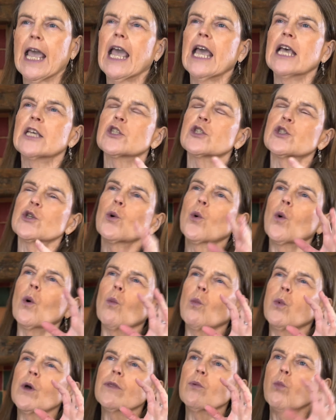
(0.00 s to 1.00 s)
So
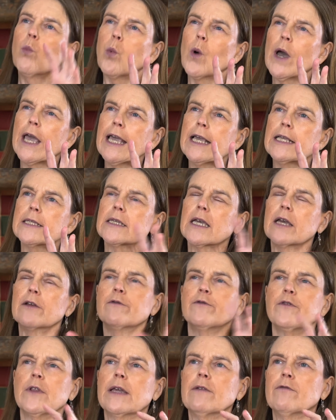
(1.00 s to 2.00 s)
with weight and
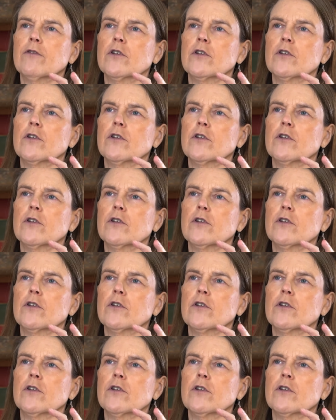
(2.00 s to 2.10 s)
flavour